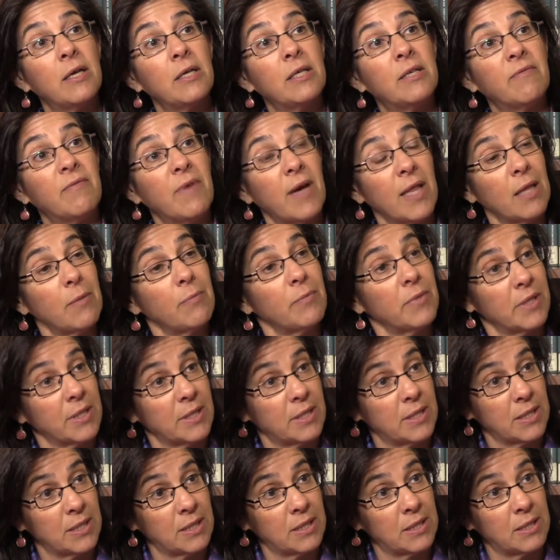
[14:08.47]
development
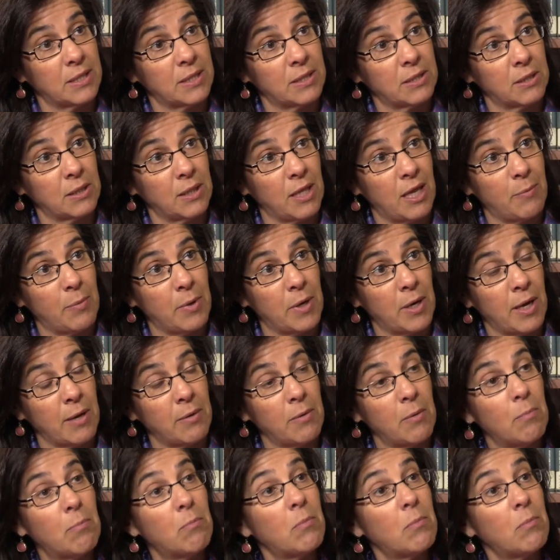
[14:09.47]
assistance to Lebanon,